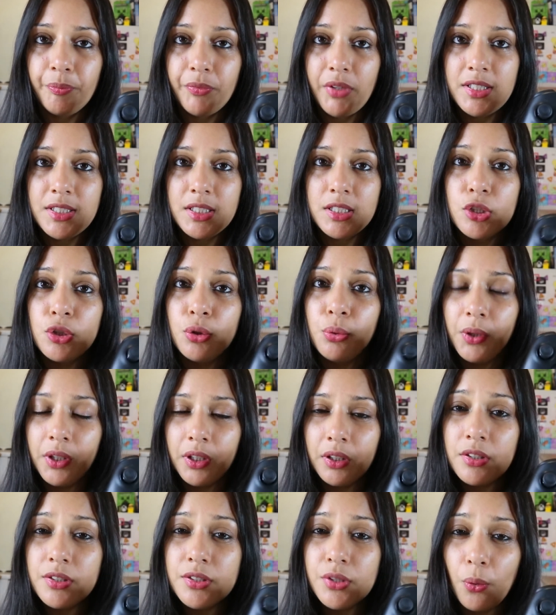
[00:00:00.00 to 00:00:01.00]
It's 2
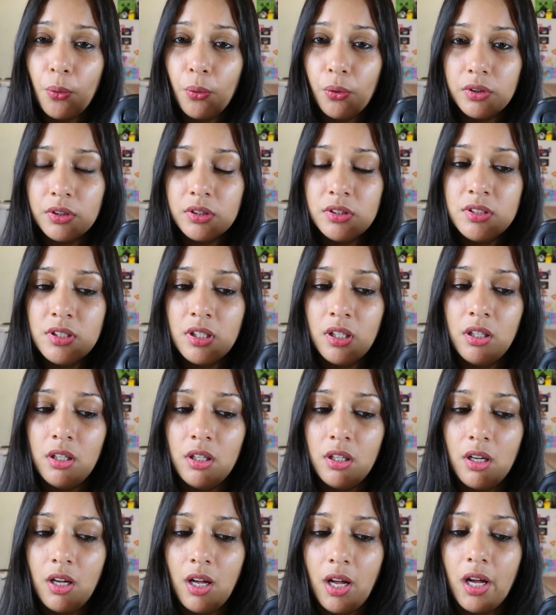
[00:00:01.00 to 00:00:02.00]
years old.
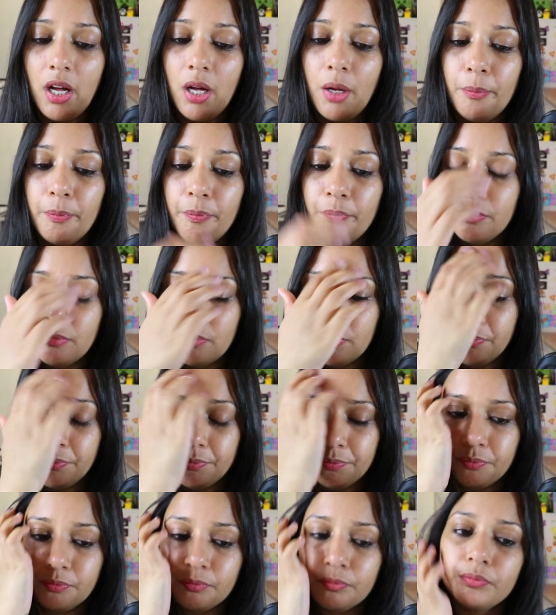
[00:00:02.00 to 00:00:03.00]

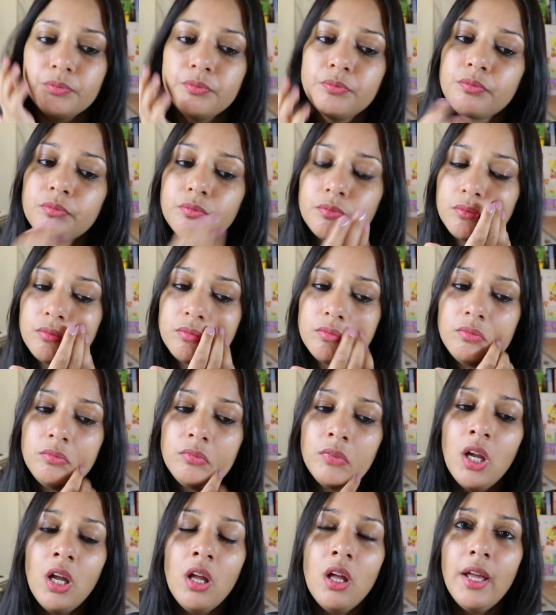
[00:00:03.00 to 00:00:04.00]

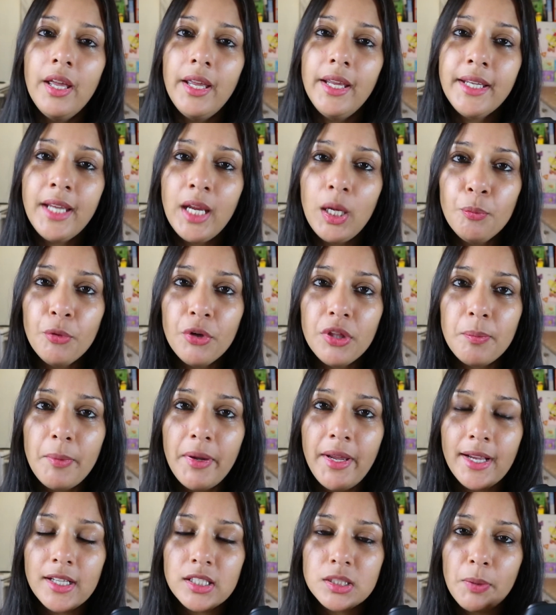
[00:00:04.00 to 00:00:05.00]
It came with my
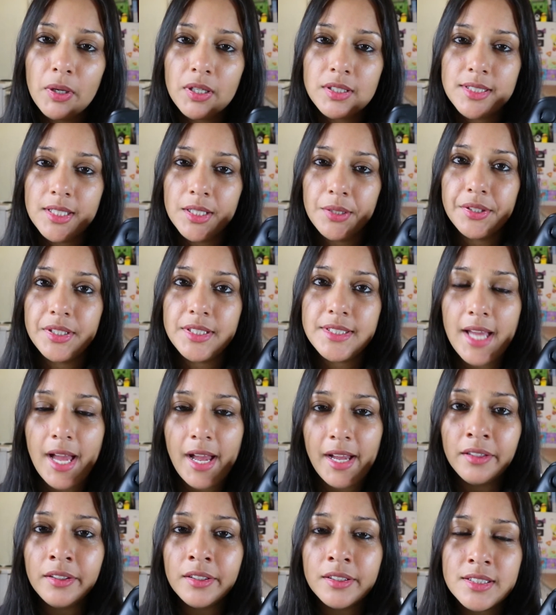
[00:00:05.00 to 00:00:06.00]
Xbox Series
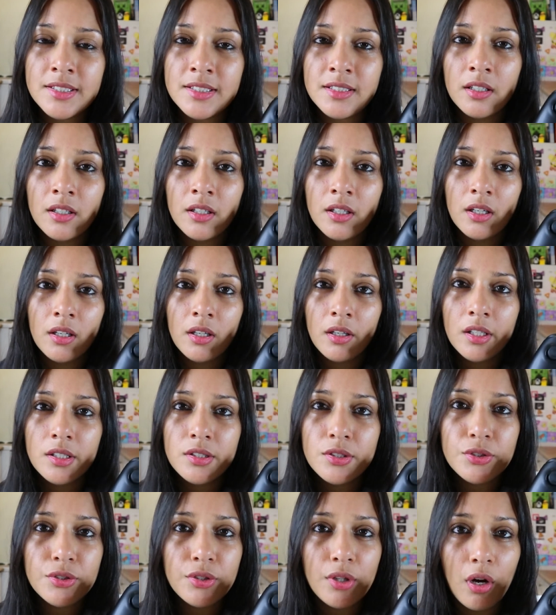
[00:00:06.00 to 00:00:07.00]
X.
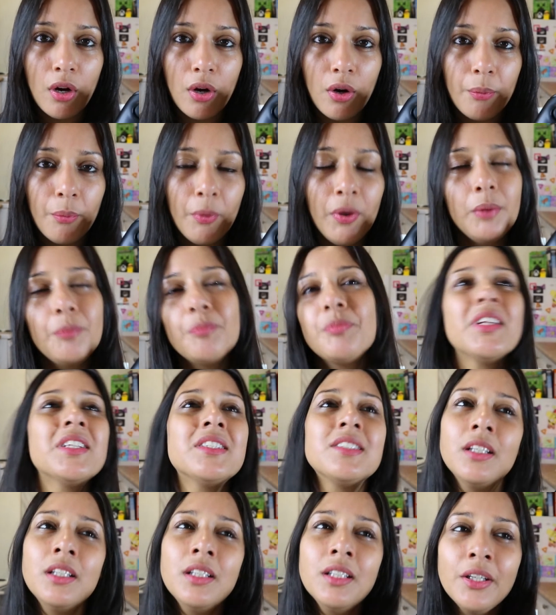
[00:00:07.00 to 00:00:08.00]
So, well,
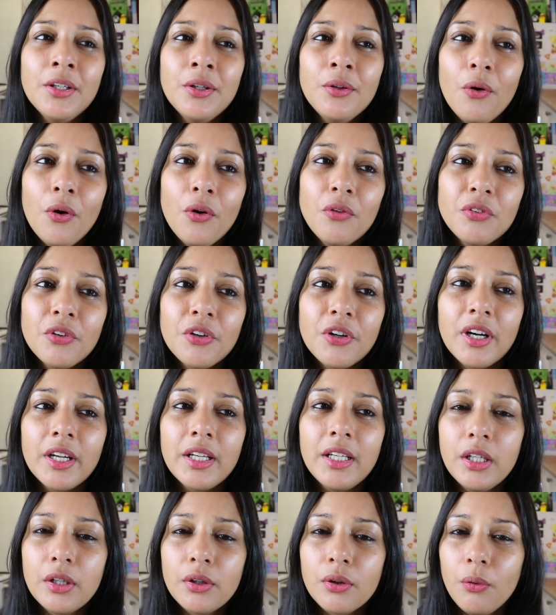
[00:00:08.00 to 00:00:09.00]
it's a little over a
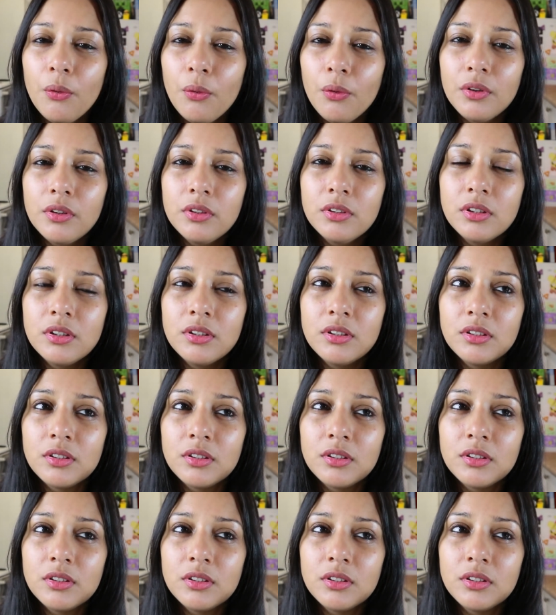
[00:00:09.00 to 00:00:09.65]
year old.